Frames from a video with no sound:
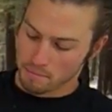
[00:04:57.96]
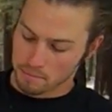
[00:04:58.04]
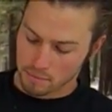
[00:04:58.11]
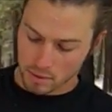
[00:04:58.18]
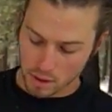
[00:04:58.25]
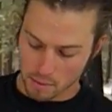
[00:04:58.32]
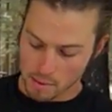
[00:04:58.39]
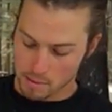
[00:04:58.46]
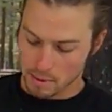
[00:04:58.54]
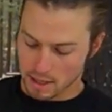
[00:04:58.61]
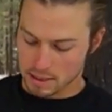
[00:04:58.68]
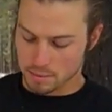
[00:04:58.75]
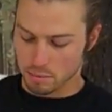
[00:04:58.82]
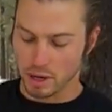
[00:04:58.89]
Maybe
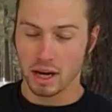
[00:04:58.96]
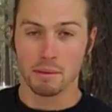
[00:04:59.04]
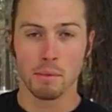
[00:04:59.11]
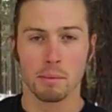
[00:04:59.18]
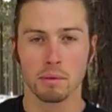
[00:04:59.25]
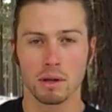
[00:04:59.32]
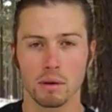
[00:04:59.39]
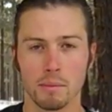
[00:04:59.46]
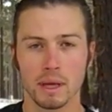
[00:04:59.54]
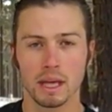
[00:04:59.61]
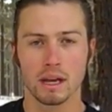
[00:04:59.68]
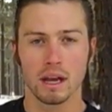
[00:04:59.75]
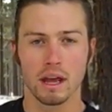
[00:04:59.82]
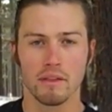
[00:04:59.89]
break them up a little bit,
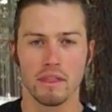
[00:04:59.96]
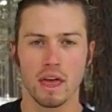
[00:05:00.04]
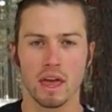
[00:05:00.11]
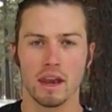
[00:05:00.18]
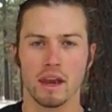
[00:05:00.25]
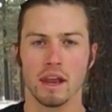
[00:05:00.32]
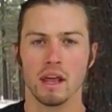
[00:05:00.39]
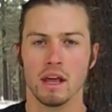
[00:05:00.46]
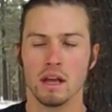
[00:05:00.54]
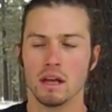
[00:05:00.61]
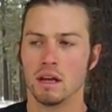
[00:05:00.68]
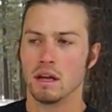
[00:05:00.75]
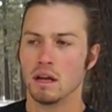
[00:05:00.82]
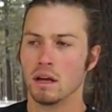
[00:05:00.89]
and then
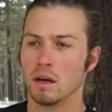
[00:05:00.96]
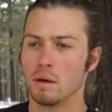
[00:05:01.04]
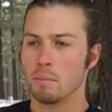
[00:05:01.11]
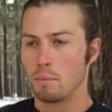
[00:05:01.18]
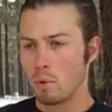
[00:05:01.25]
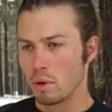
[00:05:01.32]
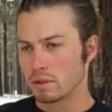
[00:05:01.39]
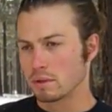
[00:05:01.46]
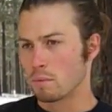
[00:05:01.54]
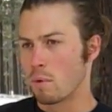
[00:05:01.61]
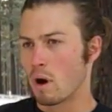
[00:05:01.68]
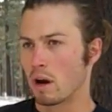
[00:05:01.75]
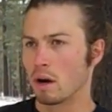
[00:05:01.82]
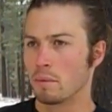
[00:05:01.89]
boil some
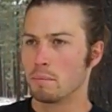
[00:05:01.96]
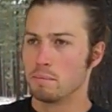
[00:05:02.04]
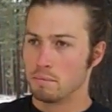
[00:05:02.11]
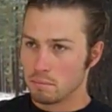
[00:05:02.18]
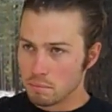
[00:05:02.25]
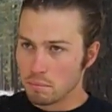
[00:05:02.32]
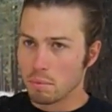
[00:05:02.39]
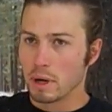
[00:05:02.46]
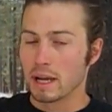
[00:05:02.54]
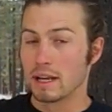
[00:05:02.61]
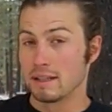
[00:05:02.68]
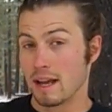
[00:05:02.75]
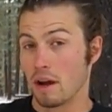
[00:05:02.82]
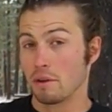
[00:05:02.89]
water, bring
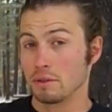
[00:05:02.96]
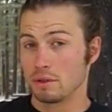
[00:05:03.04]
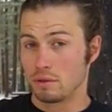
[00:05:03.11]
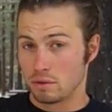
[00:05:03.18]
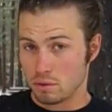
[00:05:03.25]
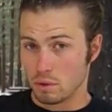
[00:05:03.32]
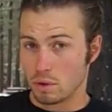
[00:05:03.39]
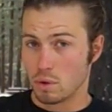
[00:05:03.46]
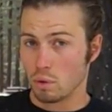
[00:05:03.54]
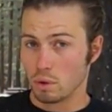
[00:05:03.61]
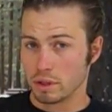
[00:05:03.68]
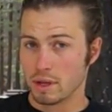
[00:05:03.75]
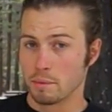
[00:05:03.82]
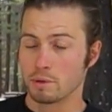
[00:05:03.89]
it down to a cooler
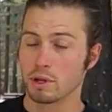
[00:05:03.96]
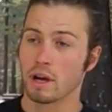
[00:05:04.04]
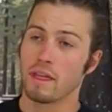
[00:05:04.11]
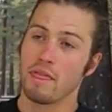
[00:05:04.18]
temperature, and